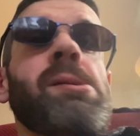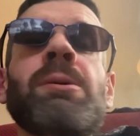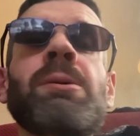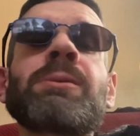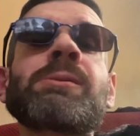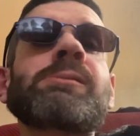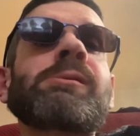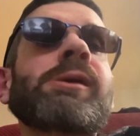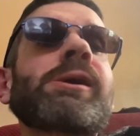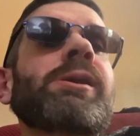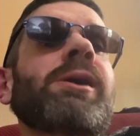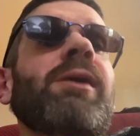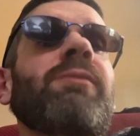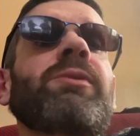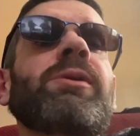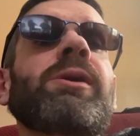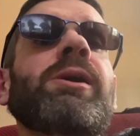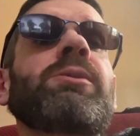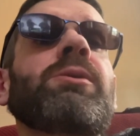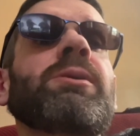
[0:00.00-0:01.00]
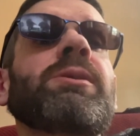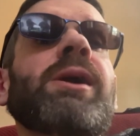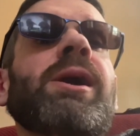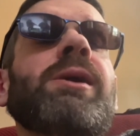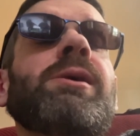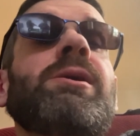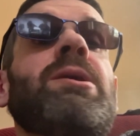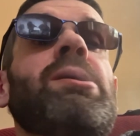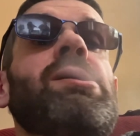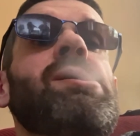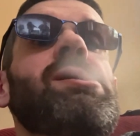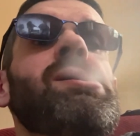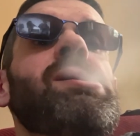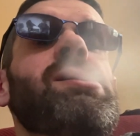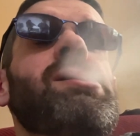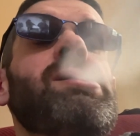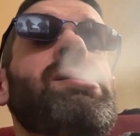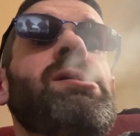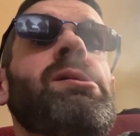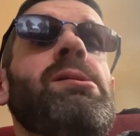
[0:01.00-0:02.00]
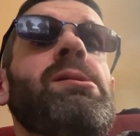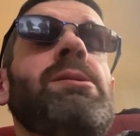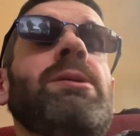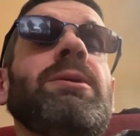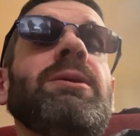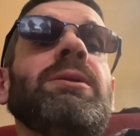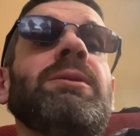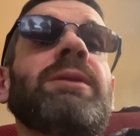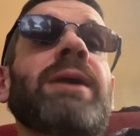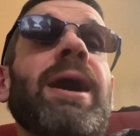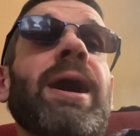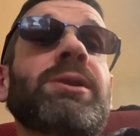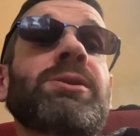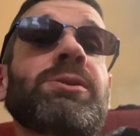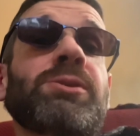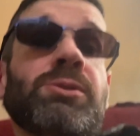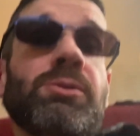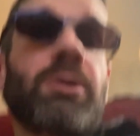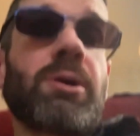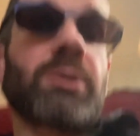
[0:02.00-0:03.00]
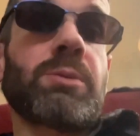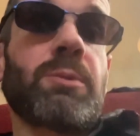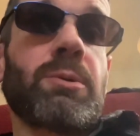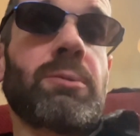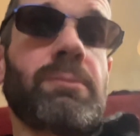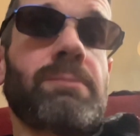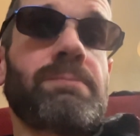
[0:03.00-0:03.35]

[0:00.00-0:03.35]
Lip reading: Right off the edge, look at that. That's a strong smoke.